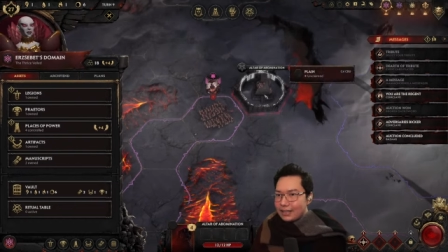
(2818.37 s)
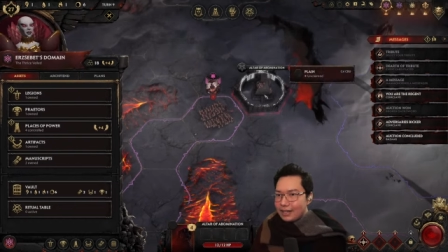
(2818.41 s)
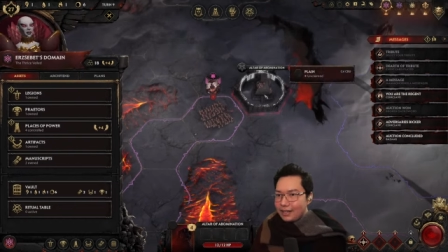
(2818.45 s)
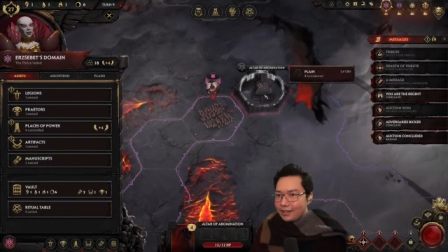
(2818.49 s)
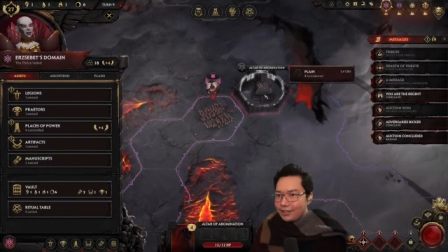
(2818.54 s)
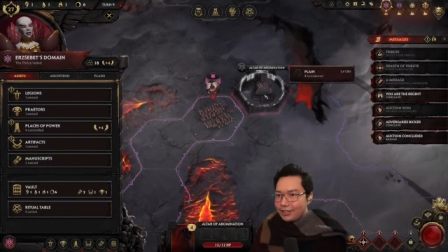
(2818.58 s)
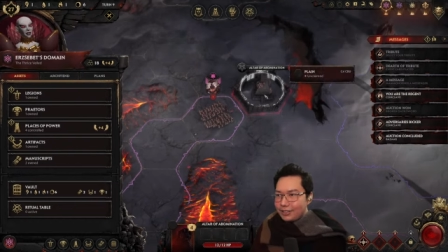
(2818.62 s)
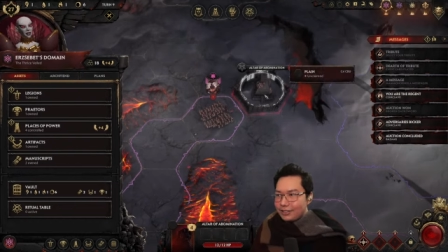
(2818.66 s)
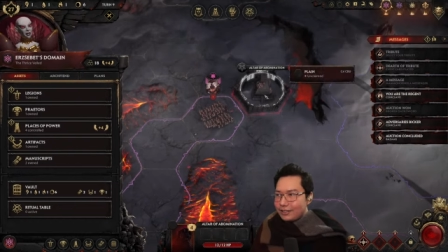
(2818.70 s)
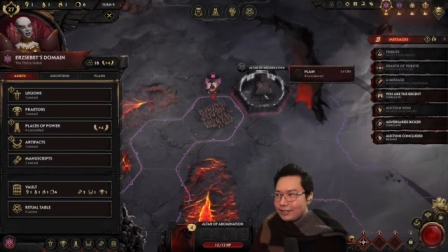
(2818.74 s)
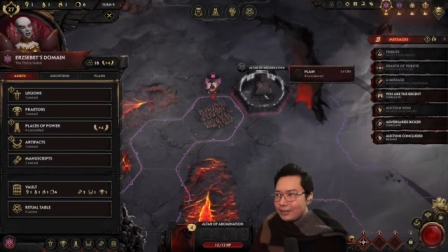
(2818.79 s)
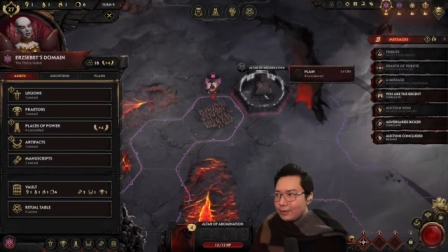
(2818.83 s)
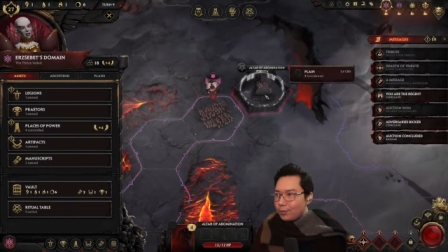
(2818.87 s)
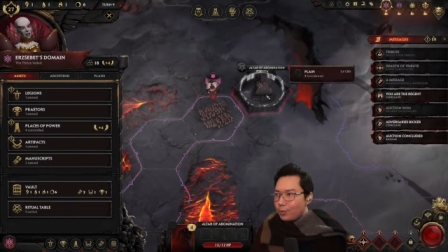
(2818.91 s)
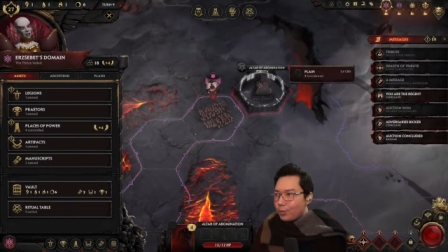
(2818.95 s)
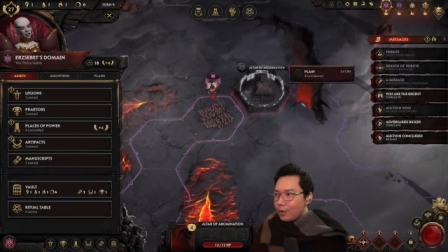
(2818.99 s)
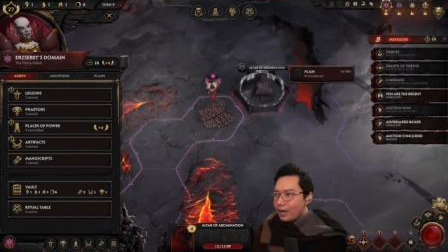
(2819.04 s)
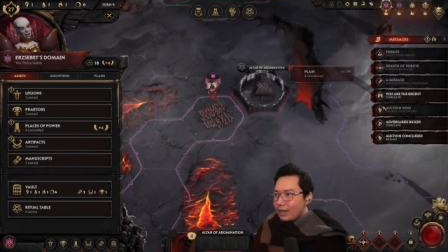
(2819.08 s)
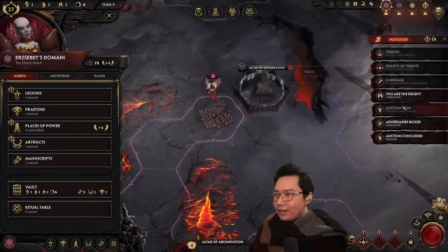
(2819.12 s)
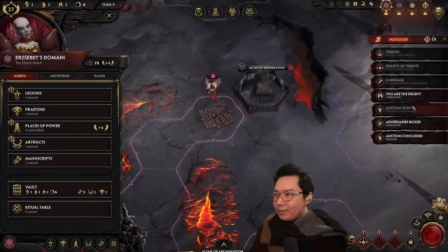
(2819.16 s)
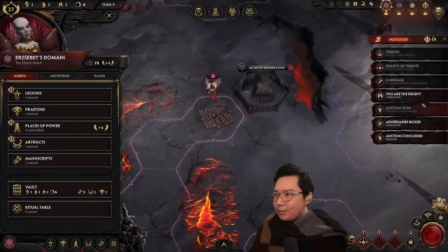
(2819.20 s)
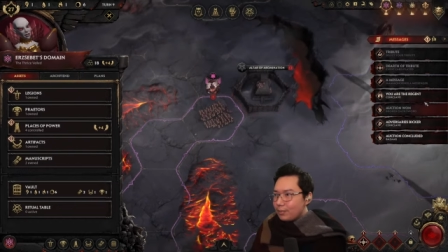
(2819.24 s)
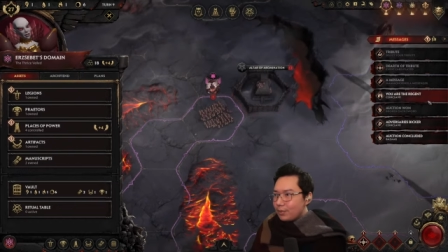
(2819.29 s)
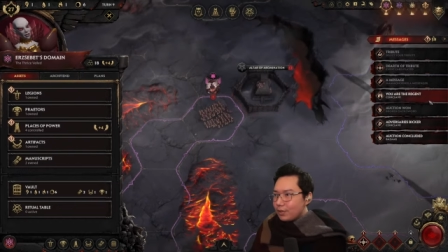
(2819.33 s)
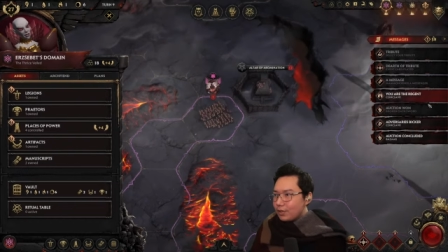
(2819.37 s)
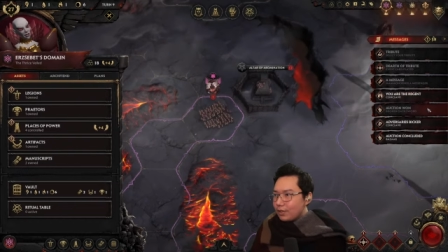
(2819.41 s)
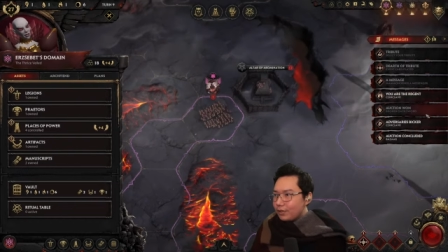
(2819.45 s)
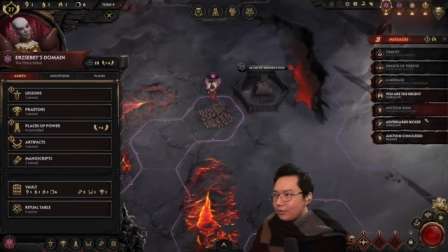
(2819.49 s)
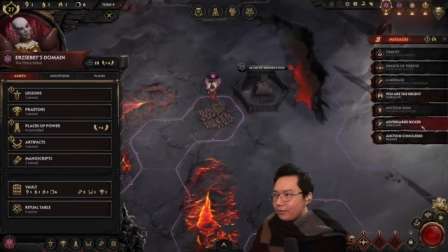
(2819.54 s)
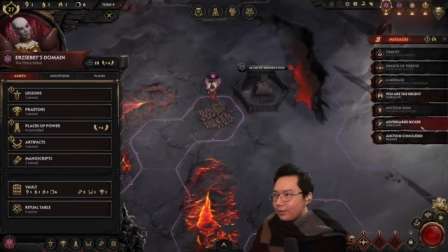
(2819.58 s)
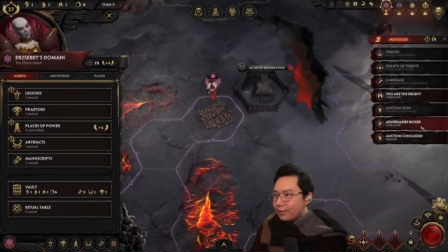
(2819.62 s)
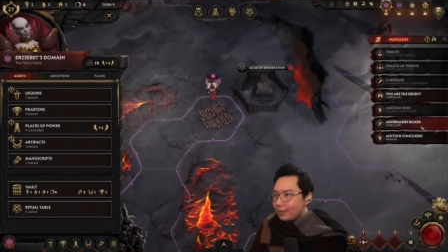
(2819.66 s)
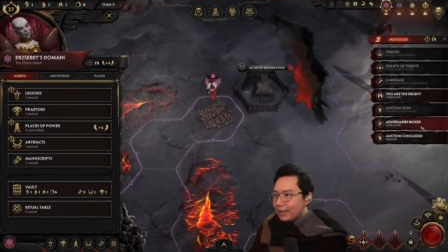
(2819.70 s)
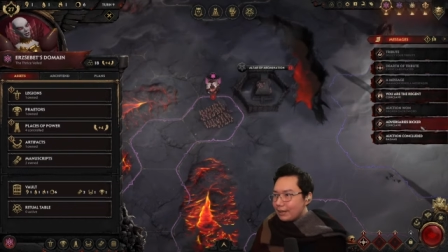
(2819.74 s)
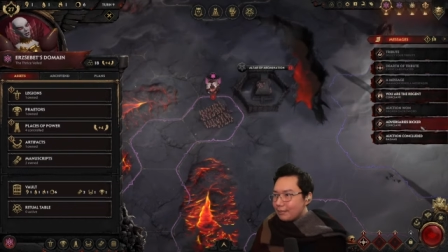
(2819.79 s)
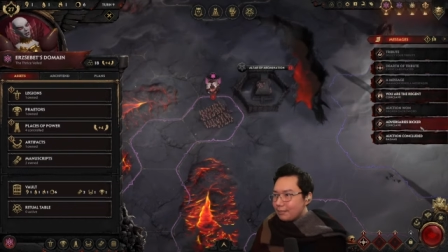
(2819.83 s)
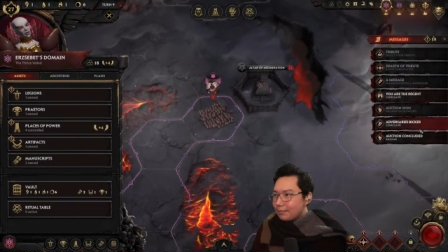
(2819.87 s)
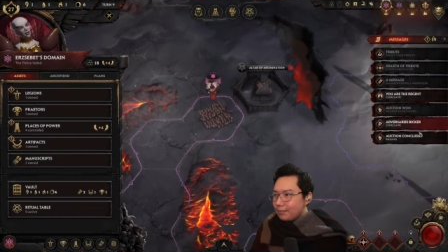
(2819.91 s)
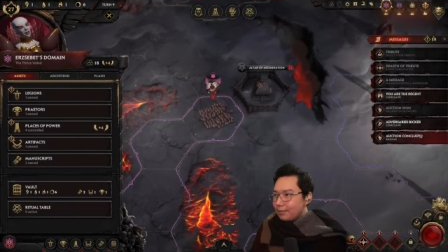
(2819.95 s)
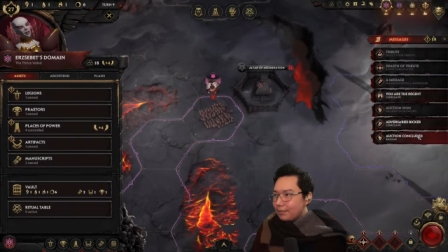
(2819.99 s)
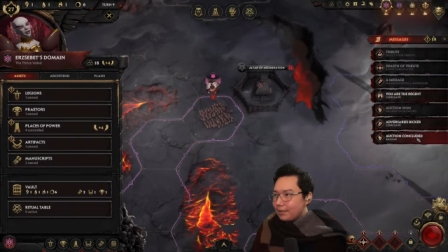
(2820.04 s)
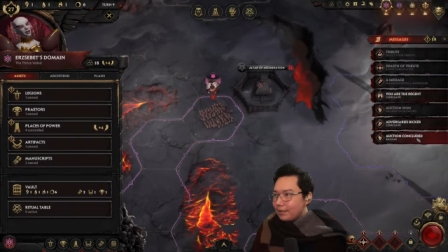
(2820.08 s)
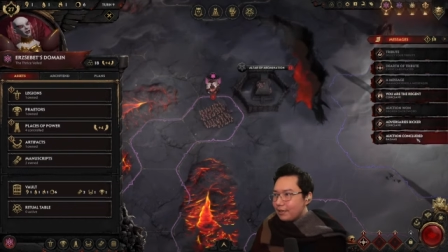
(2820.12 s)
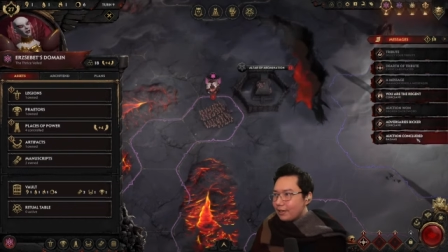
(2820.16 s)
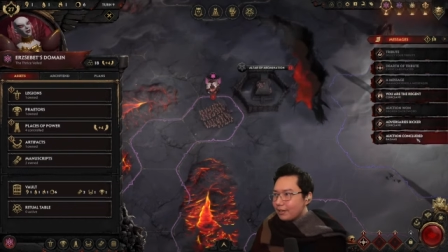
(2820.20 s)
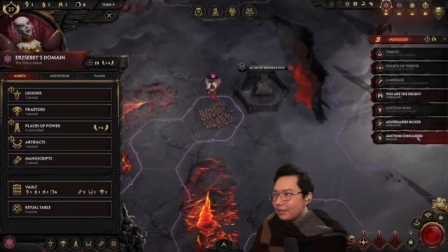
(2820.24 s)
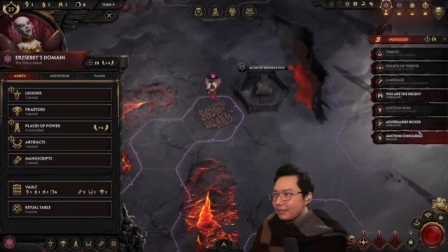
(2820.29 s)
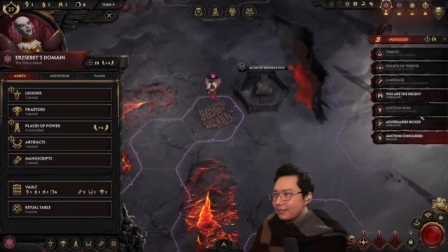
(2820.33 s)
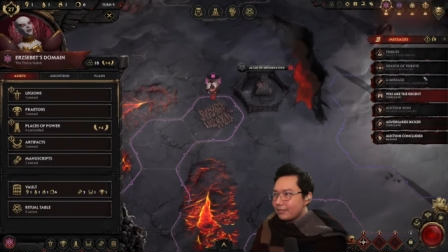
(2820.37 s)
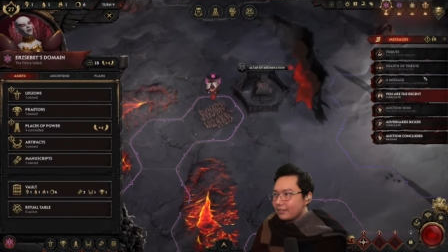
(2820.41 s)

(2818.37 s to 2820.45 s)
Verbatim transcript: I just need one more for my plot,